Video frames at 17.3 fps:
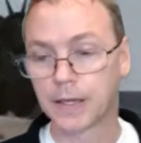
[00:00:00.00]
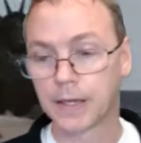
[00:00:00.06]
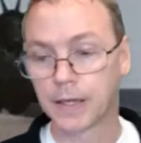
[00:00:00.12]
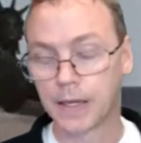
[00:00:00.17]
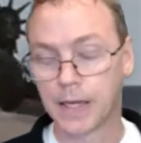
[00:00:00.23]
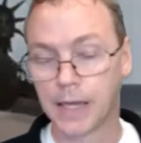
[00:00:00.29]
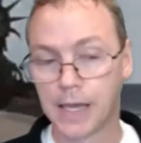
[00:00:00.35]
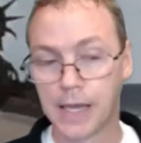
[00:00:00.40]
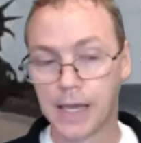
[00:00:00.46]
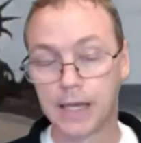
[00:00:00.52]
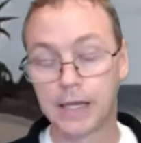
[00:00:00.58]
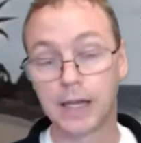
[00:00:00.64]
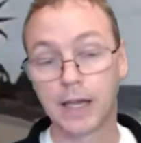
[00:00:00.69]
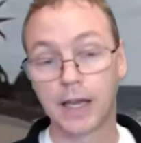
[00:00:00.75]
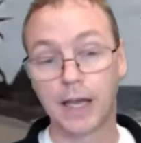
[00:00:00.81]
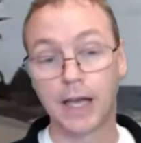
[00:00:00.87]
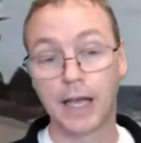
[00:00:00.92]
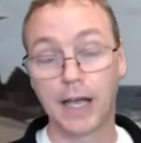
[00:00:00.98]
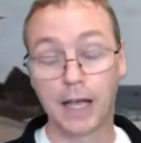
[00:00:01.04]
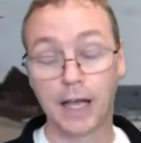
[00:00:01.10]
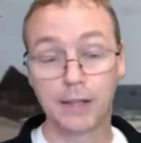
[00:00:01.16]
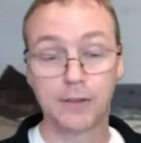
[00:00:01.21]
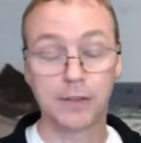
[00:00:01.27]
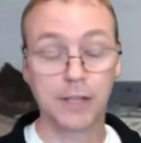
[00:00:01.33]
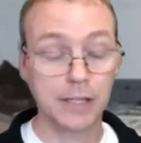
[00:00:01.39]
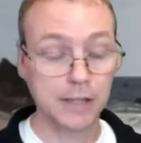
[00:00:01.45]
And I
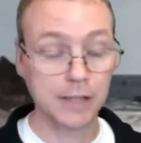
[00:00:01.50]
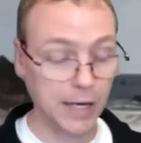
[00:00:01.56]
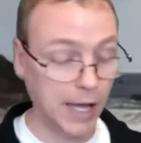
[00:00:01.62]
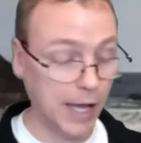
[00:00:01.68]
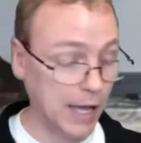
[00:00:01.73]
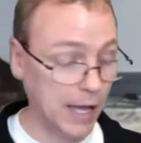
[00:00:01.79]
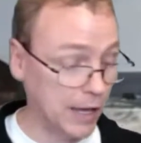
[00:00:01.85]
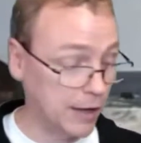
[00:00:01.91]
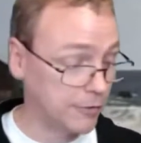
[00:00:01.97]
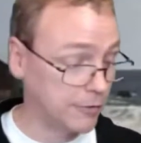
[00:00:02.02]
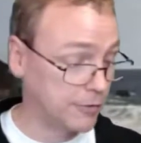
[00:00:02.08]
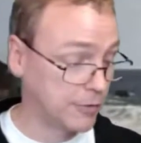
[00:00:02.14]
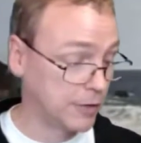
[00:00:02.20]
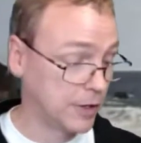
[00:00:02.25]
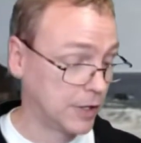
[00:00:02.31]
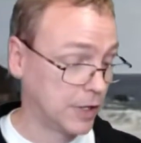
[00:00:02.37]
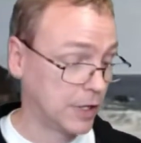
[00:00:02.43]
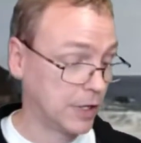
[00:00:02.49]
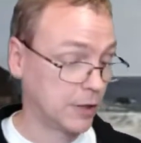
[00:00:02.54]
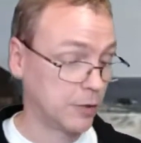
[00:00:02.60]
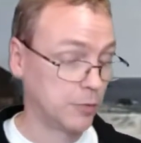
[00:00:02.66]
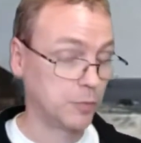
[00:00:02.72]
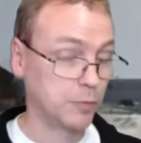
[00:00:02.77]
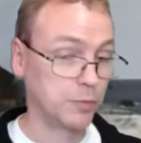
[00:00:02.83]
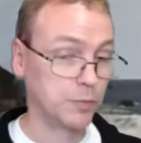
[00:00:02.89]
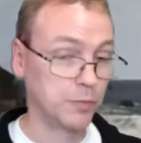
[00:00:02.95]
think that I have
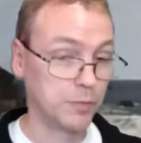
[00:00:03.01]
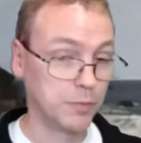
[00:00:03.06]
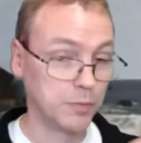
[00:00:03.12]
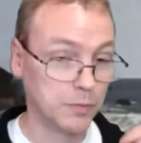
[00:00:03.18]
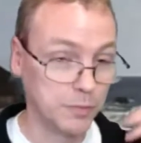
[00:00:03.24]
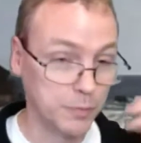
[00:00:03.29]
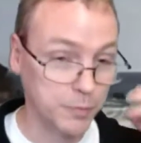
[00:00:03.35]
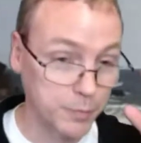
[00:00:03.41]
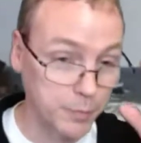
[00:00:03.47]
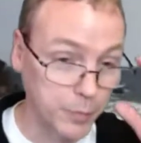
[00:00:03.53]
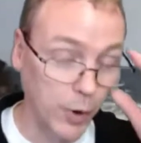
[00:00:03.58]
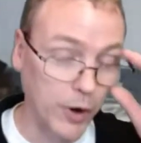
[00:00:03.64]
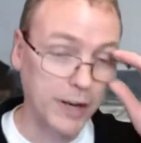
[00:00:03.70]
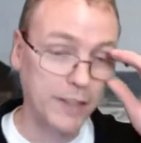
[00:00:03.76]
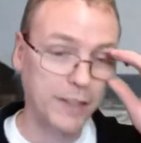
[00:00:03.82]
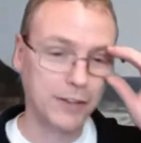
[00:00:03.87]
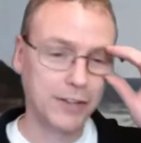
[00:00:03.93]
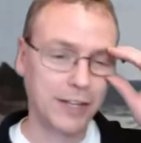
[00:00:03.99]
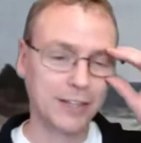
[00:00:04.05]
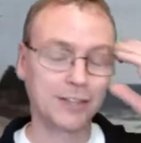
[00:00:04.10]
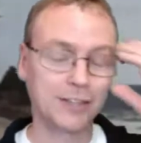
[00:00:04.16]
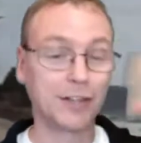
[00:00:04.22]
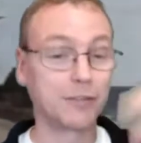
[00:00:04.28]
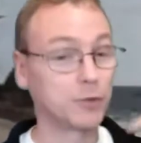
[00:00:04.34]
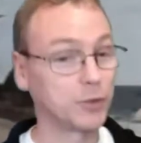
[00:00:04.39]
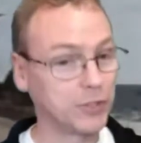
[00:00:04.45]
pointed this out
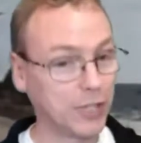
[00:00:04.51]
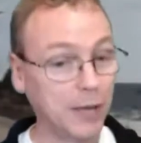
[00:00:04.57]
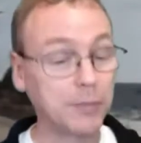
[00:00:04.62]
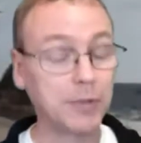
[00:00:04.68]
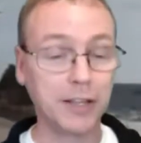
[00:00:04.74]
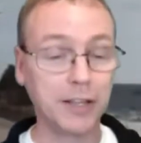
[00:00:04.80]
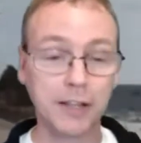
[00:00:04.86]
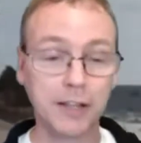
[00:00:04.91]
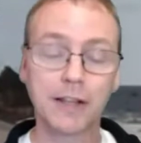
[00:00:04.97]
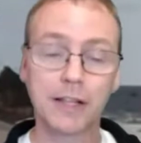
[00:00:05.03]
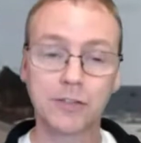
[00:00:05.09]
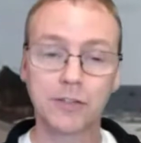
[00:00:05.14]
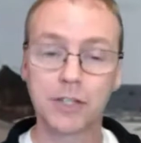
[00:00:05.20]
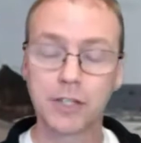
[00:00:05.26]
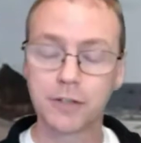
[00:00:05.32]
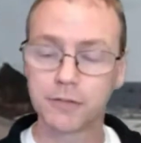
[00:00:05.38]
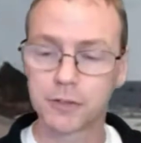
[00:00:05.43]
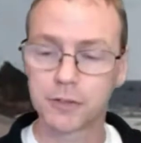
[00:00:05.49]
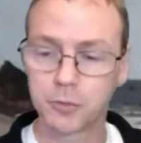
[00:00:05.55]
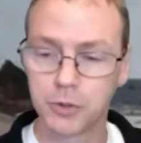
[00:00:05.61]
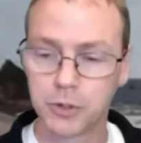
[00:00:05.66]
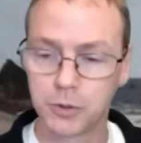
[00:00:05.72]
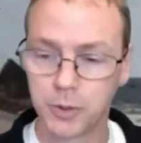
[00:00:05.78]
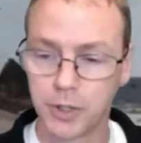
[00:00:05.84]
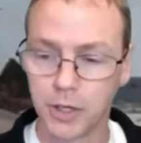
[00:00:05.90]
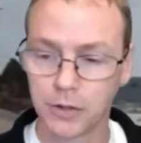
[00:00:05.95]
several times. I think that's the difference
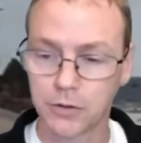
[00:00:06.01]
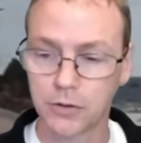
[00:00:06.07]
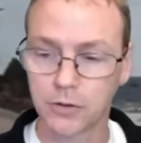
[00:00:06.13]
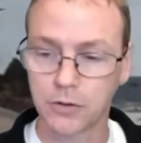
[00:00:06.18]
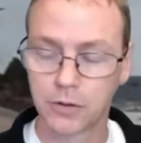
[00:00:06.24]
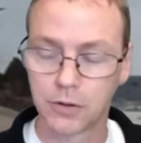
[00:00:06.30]
between us.